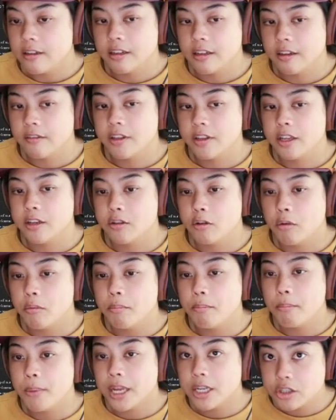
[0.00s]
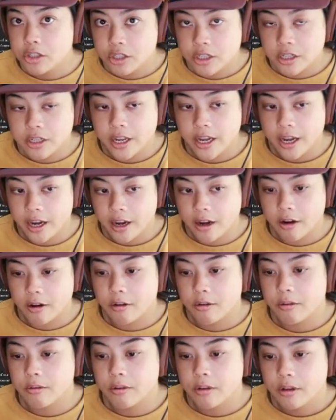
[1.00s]
if they don't mention
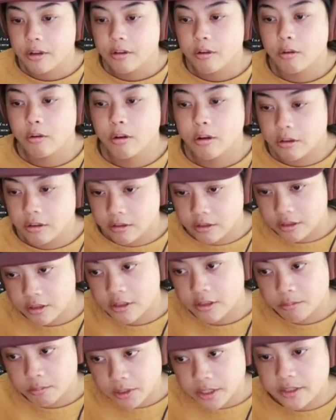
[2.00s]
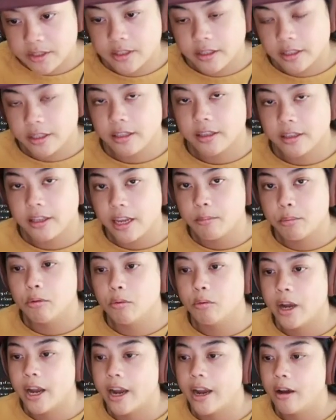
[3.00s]
how or explicitly
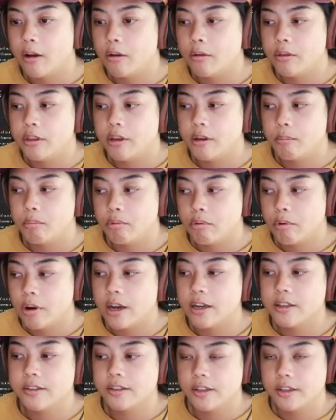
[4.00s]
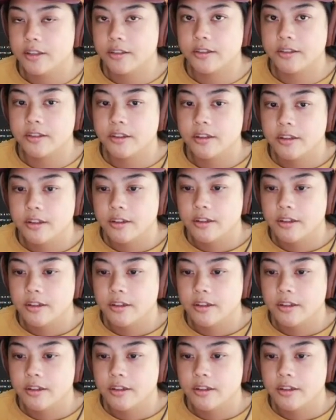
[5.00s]
label how the process